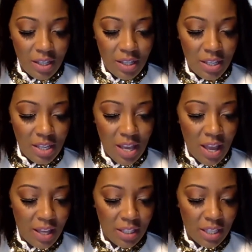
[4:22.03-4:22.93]

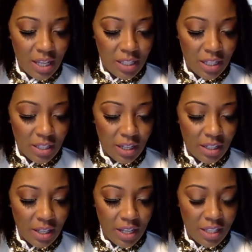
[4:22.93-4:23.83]
Yes, yes, yes,
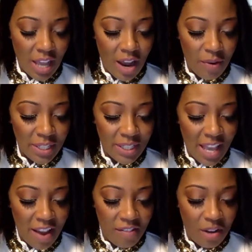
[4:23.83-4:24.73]
yes, yes. How is
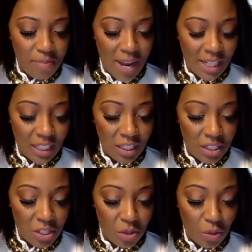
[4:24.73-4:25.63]
everybody
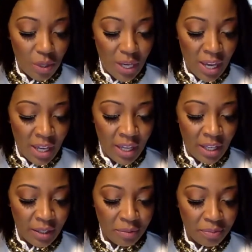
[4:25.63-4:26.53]

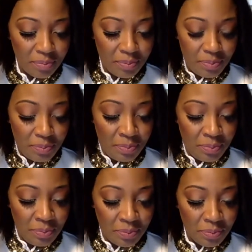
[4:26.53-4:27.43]
doing?
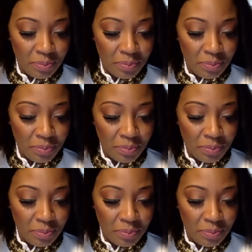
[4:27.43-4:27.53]
Mm.